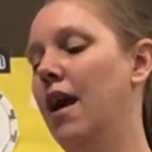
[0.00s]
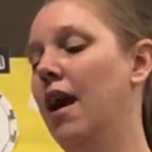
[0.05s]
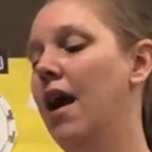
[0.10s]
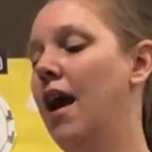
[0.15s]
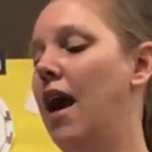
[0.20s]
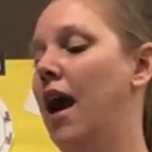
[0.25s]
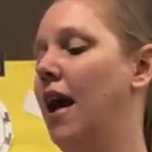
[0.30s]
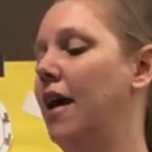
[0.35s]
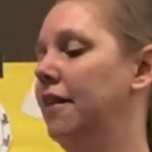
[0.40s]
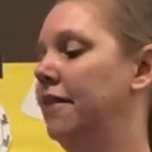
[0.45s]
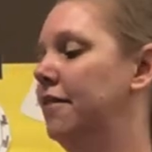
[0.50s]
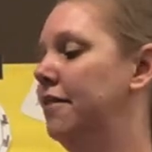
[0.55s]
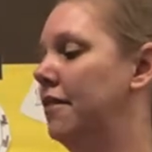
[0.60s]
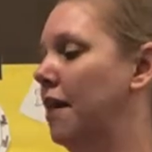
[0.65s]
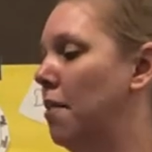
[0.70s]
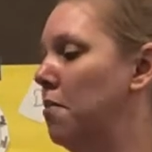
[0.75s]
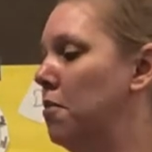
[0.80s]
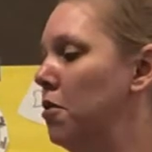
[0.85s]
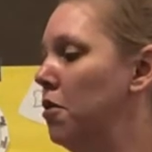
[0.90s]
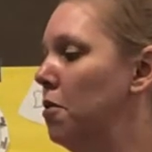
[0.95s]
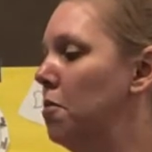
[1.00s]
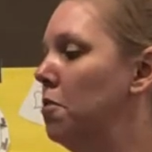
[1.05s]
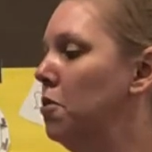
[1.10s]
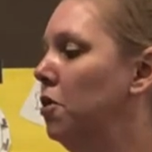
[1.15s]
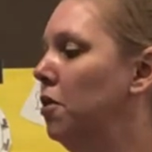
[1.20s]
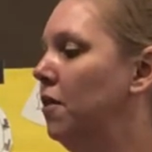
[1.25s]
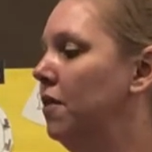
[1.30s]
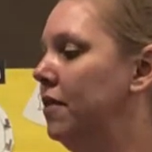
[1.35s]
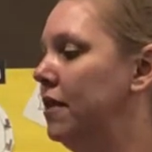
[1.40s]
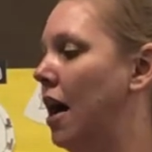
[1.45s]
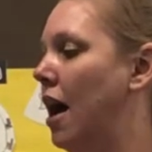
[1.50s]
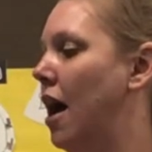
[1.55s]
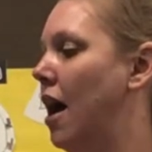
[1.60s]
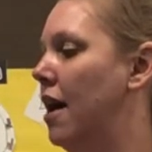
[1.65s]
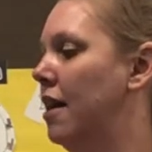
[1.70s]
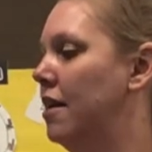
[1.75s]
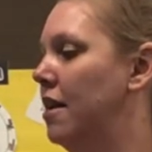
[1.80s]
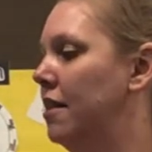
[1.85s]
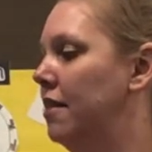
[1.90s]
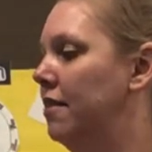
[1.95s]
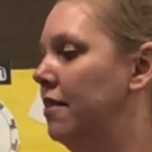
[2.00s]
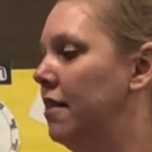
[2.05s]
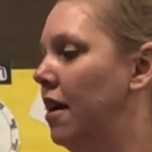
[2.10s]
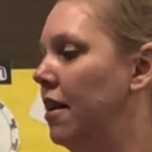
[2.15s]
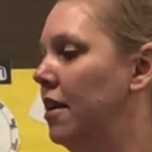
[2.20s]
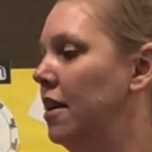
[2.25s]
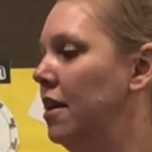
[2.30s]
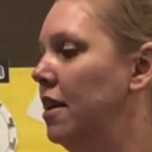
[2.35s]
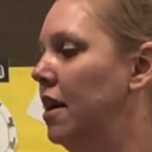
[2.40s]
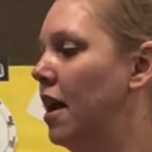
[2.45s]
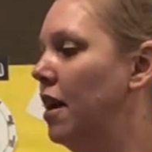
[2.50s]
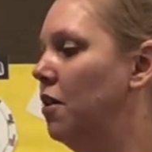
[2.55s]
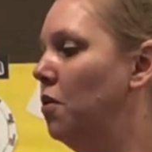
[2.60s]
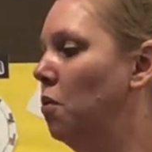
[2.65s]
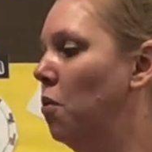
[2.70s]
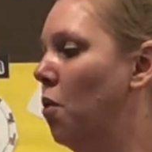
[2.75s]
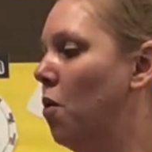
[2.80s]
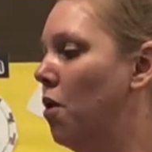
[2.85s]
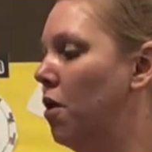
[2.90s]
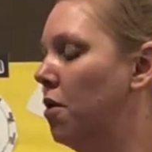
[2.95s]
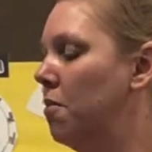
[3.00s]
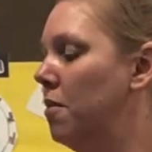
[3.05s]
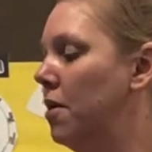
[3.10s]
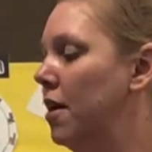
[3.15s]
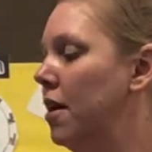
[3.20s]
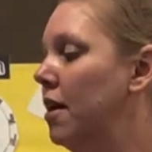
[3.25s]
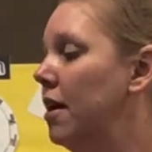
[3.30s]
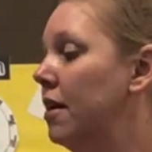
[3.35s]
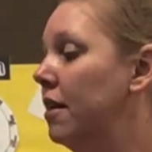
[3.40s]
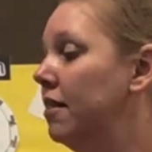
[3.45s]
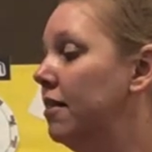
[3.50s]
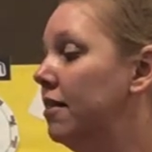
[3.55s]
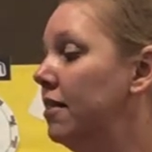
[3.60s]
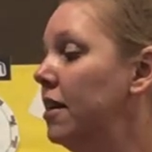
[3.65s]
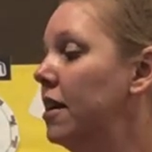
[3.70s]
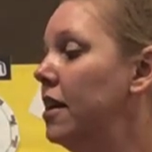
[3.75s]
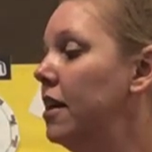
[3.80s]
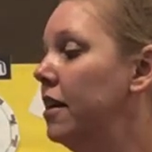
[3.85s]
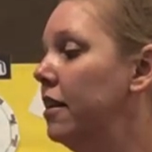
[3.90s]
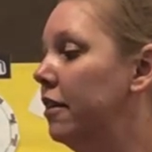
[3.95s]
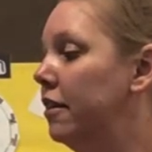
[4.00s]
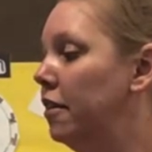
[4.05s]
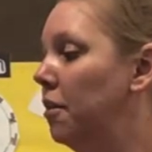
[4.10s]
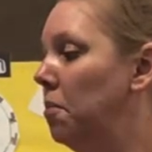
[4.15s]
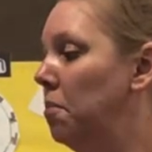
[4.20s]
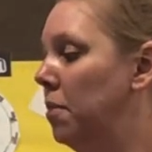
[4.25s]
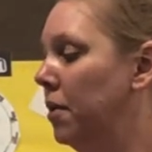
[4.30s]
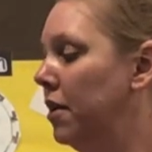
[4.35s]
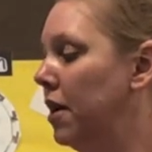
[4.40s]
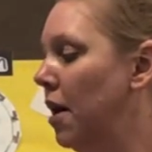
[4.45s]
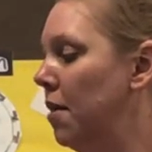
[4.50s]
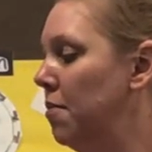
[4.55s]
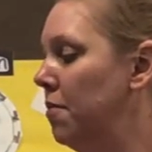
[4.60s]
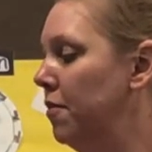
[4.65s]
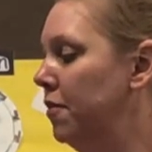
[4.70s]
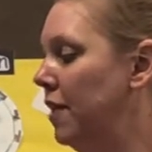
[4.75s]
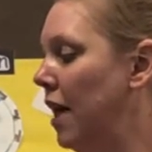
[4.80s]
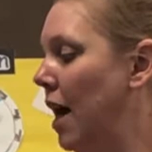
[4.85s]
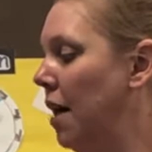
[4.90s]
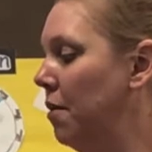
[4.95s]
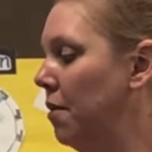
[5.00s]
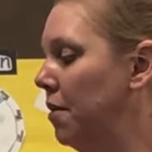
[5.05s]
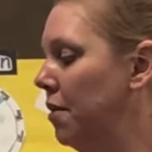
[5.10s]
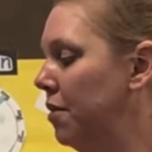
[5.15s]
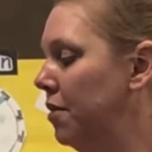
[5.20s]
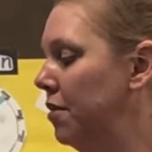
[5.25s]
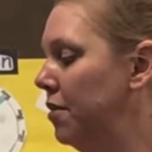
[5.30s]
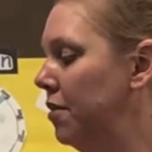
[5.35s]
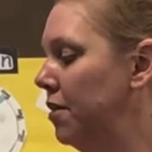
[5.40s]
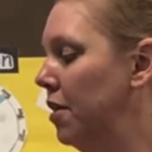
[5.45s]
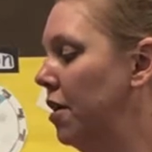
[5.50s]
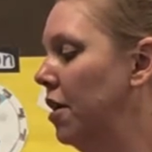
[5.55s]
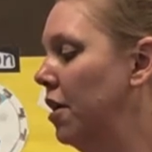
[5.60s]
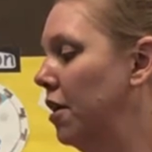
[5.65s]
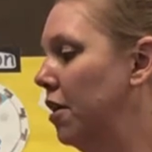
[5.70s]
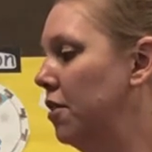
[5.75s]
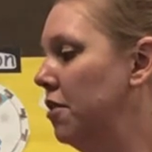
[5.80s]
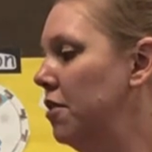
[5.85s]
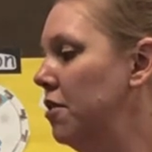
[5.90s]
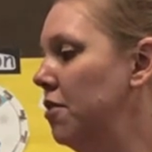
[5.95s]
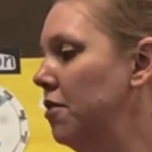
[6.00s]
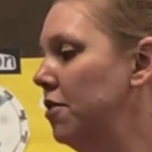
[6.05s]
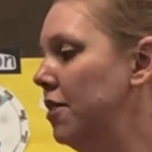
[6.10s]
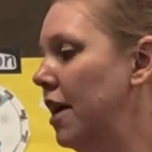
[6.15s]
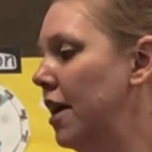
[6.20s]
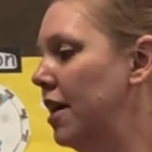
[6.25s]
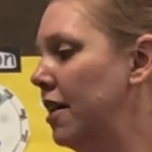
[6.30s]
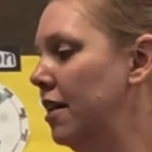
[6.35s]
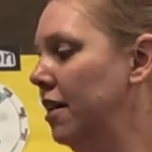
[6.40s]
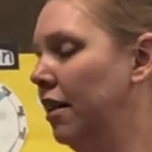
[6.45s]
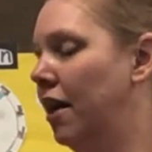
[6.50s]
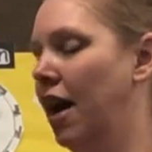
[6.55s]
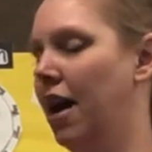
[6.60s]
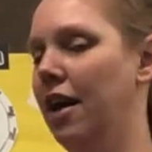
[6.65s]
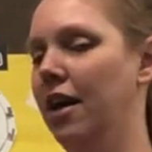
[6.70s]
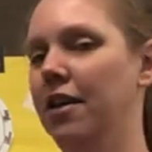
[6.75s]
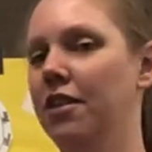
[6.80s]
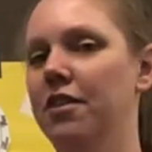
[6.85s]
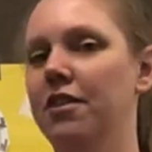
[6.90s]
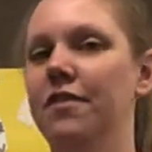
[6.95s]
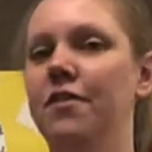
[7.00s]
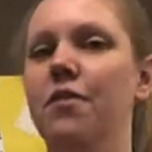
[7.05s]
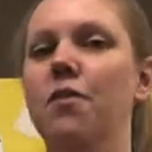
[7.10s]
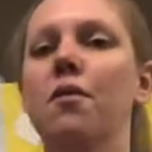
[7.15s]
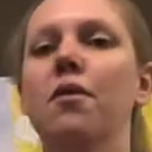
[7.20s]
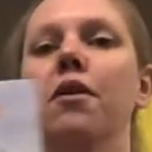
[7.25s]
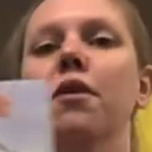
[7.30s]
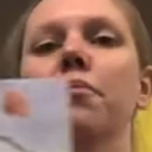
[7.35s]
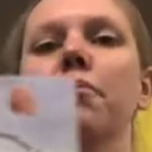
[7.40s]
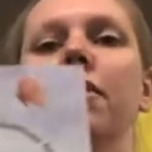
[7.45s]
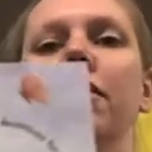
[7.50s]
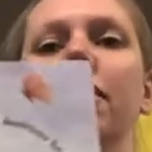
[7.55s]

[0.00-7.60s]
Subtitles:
As summer moves on, sunny and warm, seeds become flowers. New dandelions form.